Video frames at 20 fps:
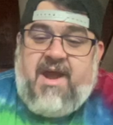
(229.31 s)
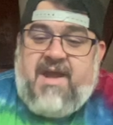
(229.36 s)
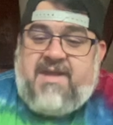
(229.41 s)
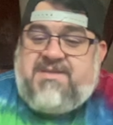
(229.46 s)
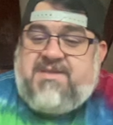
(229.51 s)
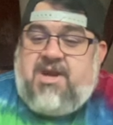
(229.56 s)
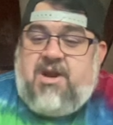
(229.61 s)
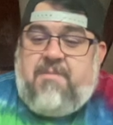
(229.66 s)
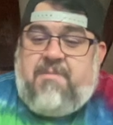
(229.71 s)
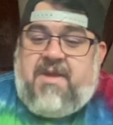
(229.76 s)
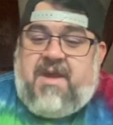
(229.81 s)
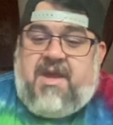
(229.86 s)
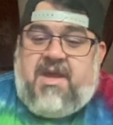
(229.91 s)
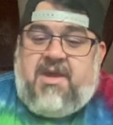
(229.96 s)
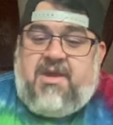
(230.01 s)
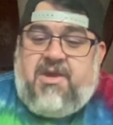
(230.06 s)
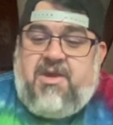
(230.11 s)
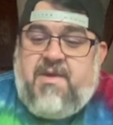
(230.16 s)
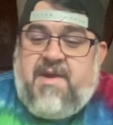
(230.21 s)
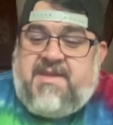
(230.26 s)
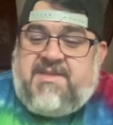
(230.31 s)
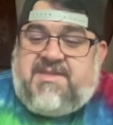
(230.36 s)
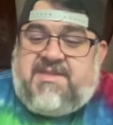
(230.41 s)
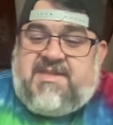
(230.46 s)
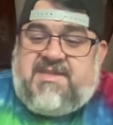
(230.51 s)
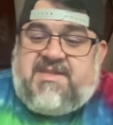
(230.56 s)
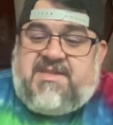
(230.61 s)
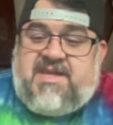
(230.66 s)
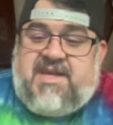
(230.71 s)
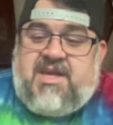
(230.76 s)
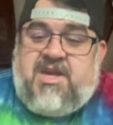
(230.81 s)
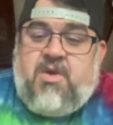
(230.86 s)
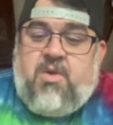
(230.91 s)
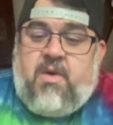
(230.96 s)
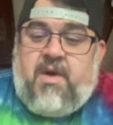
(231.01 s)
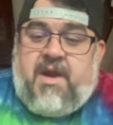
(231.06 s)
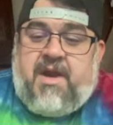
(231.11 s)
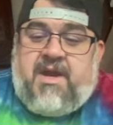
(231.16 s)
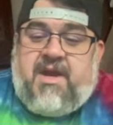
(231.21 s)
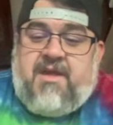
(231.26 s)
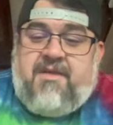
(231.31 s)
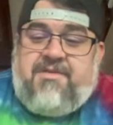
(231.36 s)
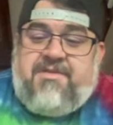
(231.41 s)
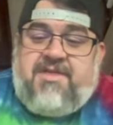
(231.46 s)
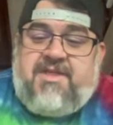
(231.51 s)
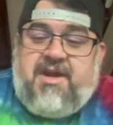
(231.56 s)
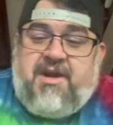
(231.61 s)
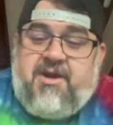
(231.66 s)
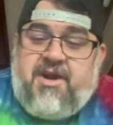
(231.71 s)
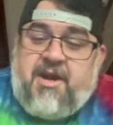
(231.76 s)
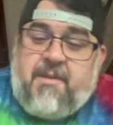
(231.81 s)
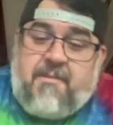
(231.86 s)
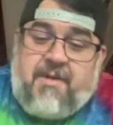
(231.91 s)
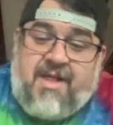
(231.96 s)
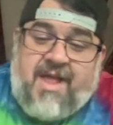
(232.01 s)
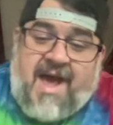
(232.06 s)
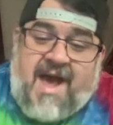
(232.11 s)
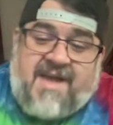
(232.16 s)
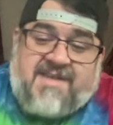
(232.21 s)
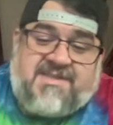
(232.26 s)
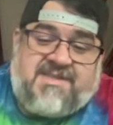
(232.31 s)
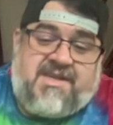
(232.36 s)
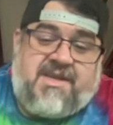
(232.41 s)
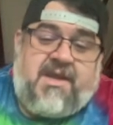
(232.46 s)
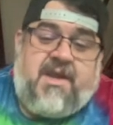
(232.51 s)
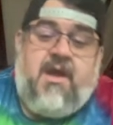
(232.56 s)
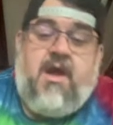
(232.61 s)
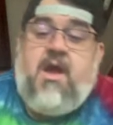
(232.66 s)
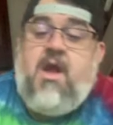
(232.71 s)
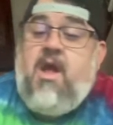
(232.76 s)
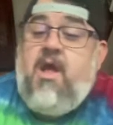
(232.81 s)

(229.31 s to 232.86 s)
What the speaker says: XRP, USDC coin, Ethereum Classic,